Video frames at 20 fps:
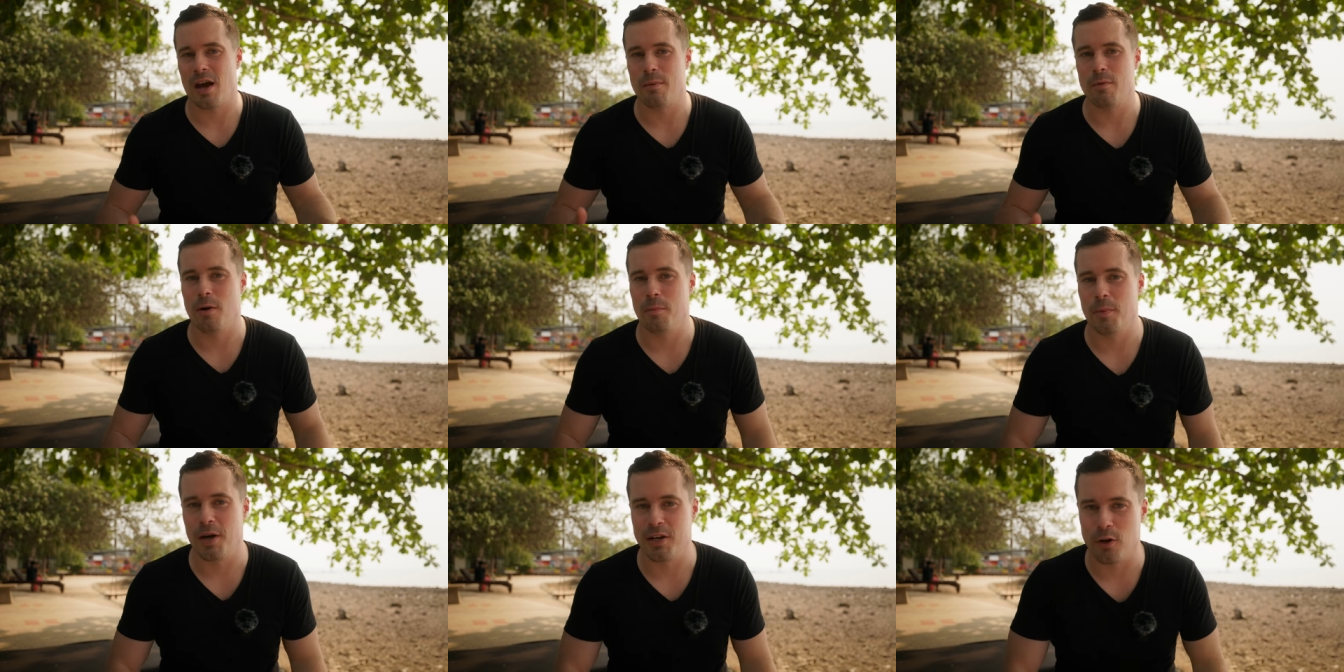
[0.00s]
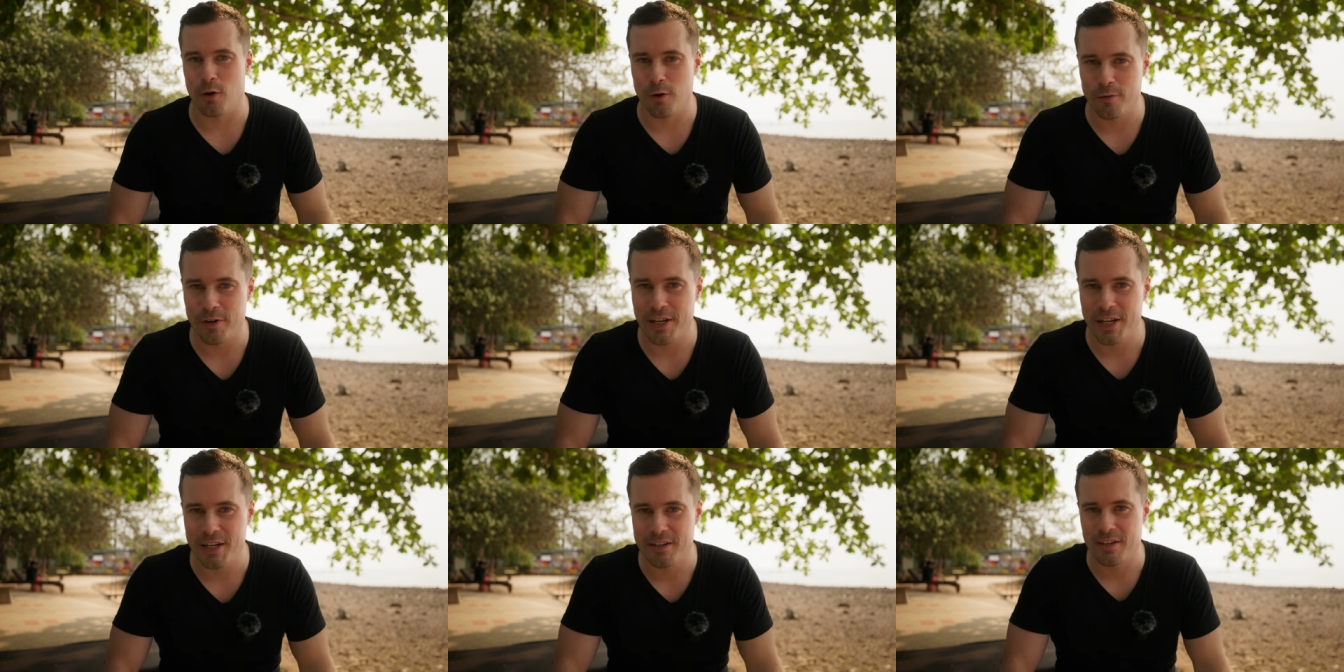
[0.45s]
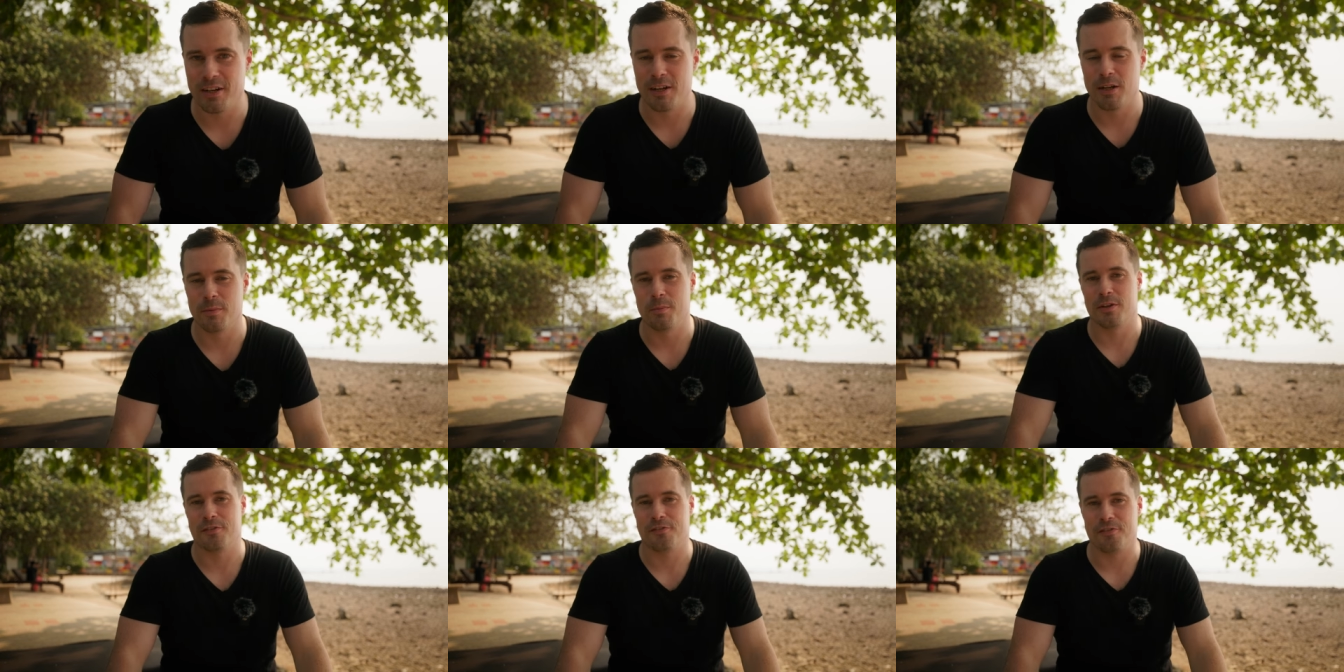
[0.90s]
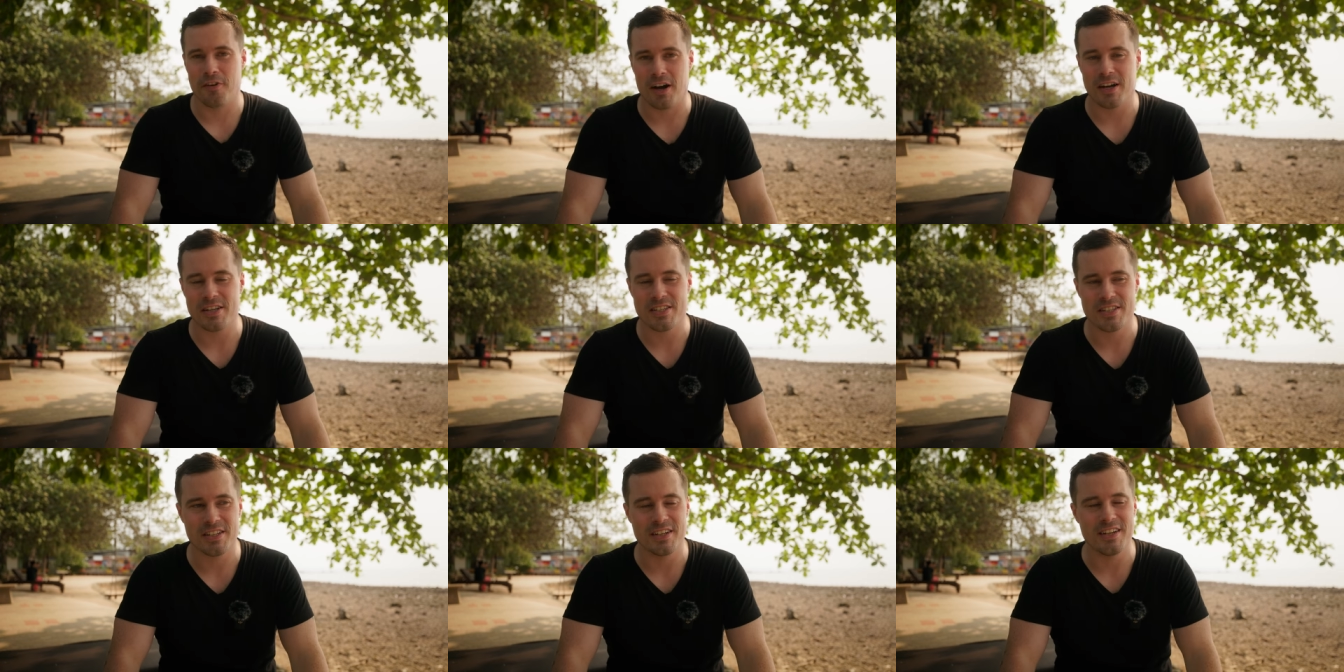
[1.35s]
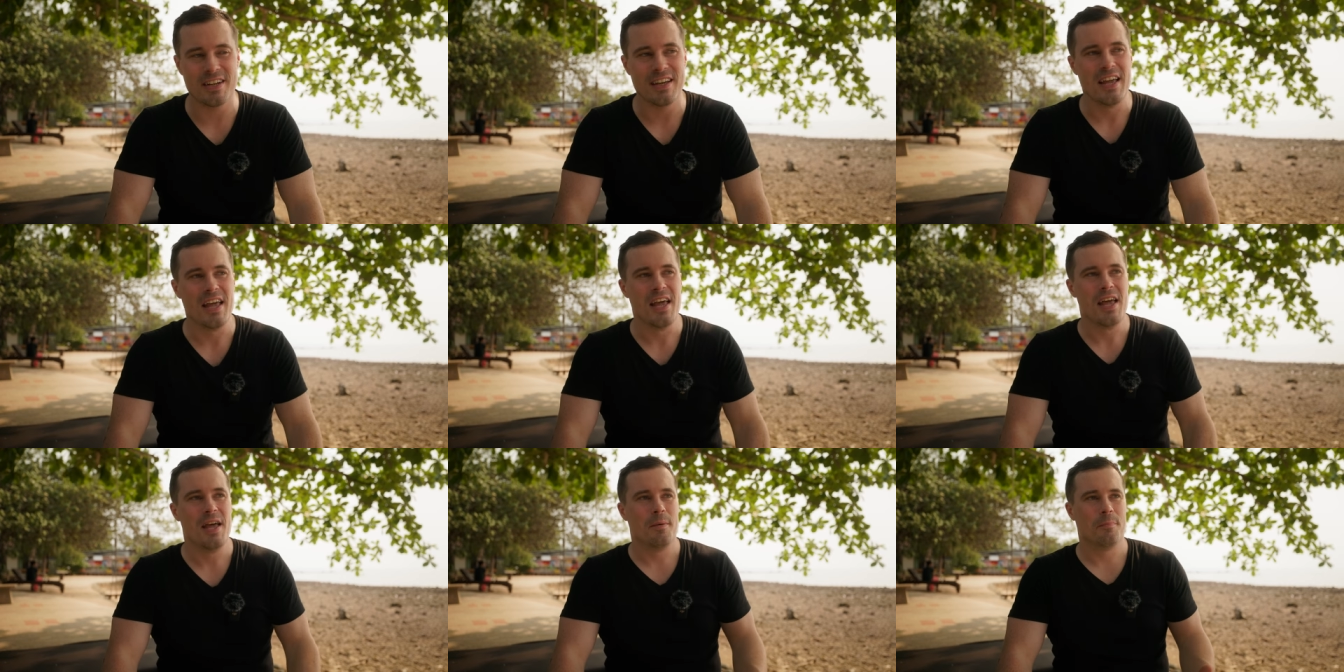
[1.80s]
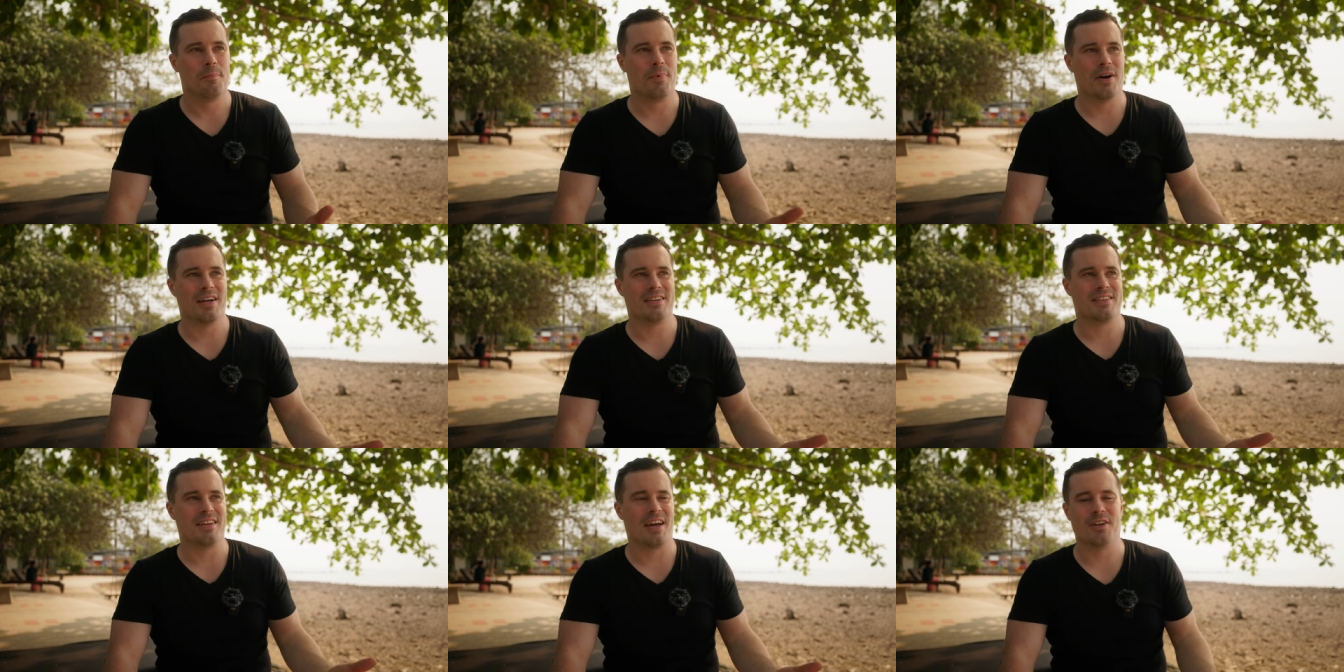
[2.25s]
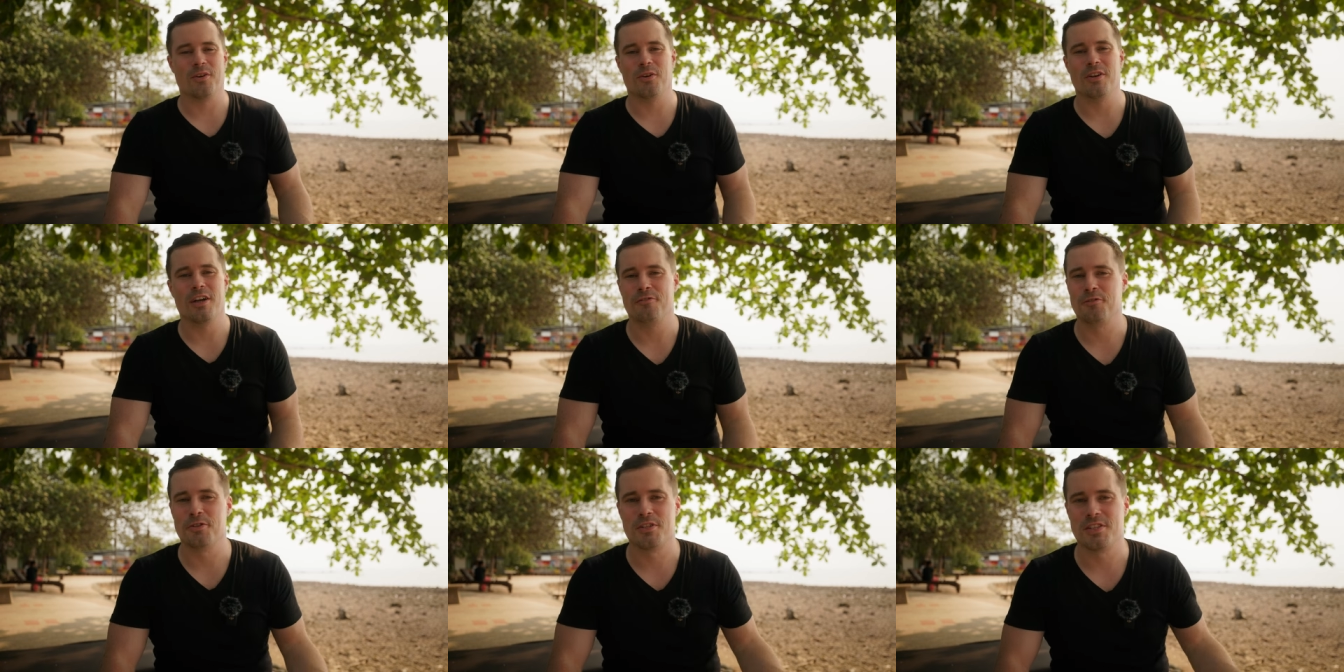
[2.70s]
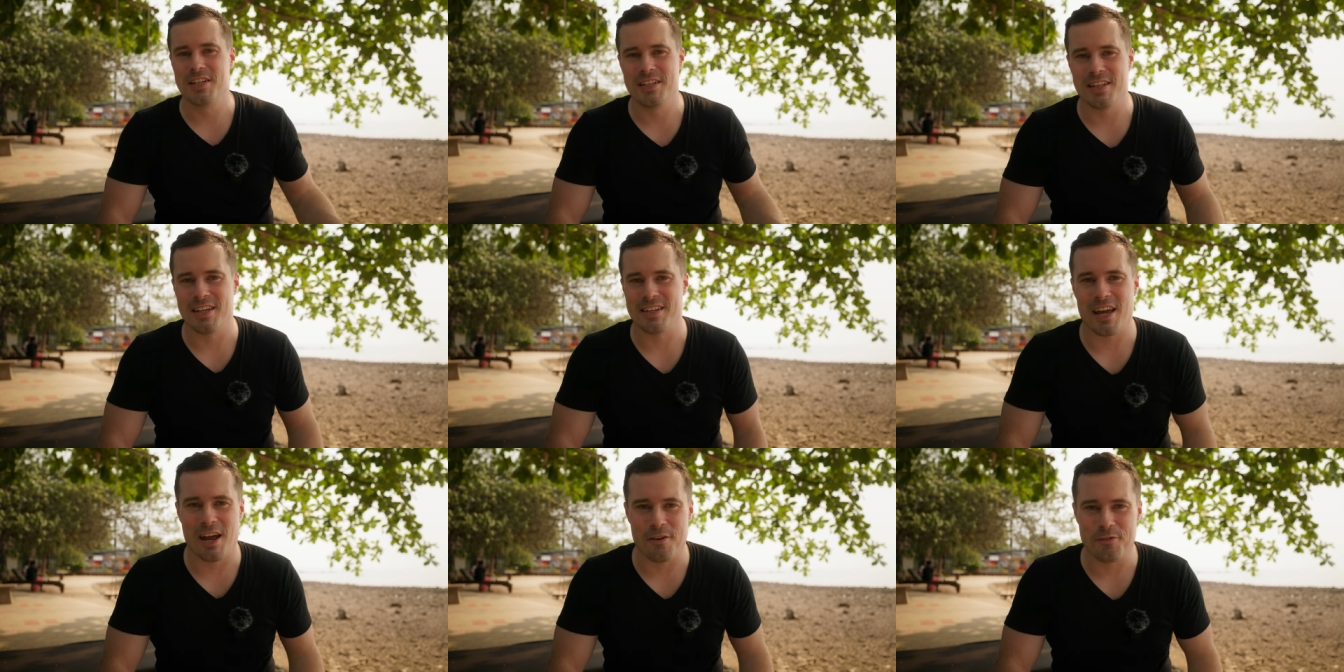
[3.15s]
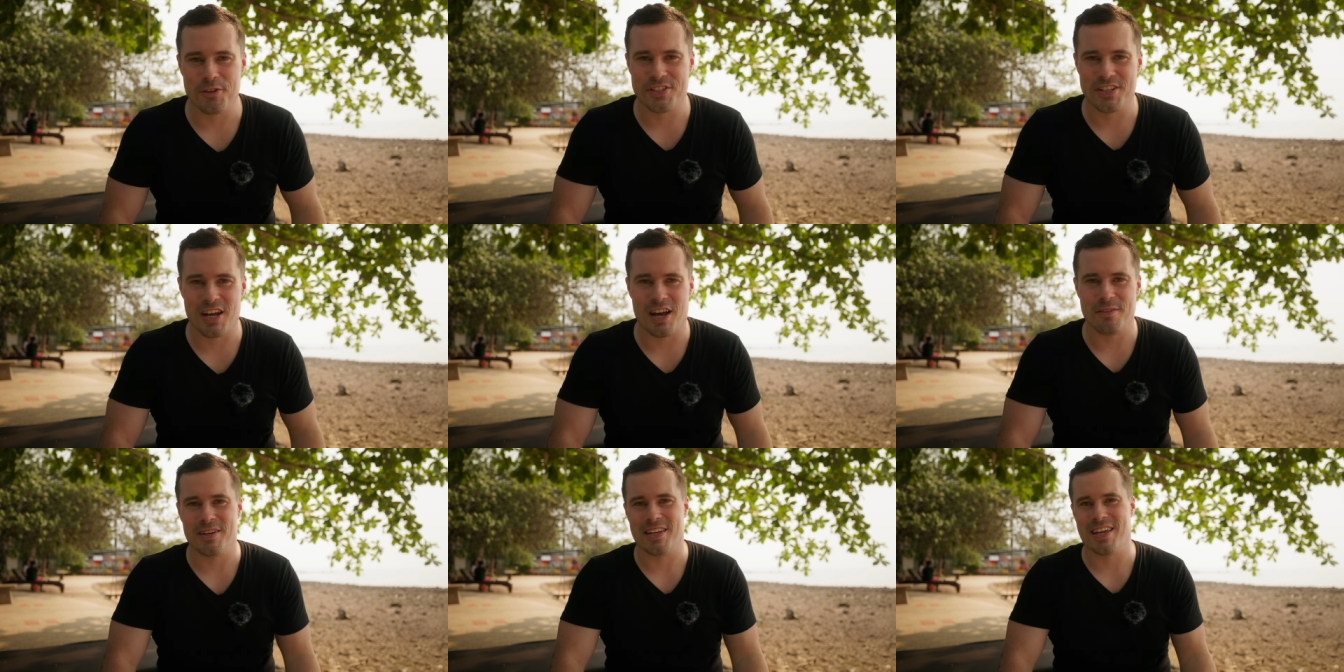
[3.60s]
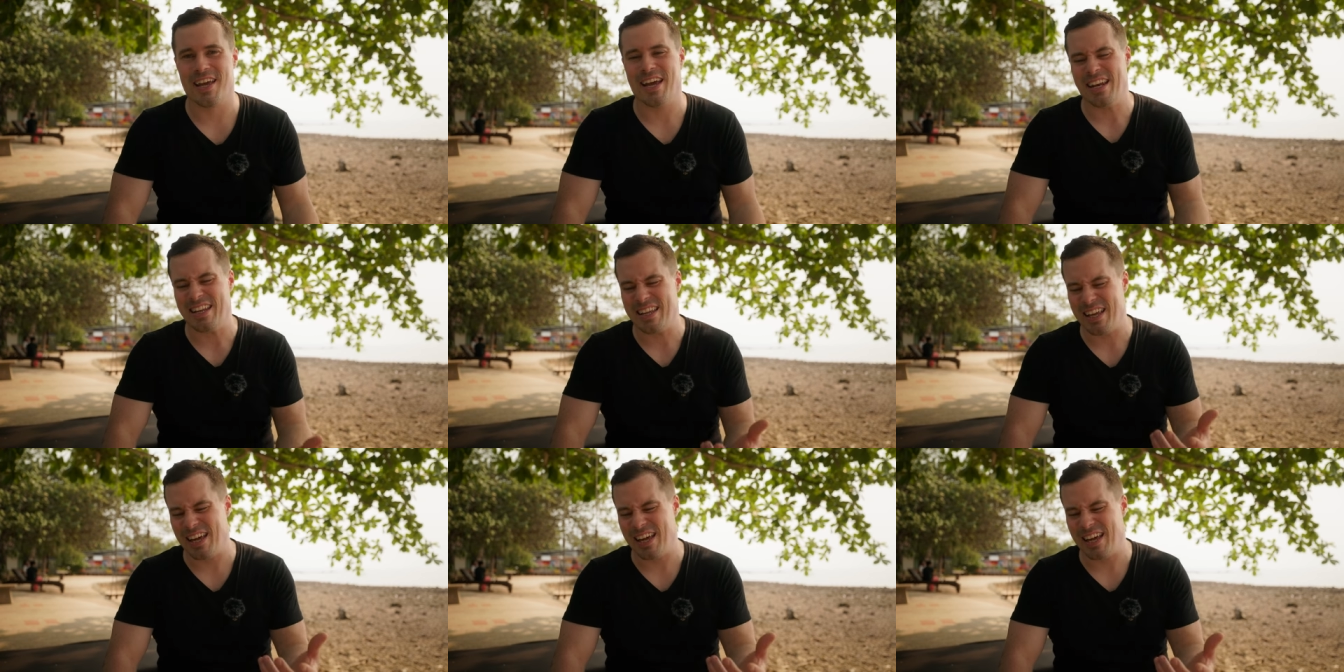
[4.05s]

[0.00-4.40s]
camera might overheat a little bit faster, but I don't have to see that every time again.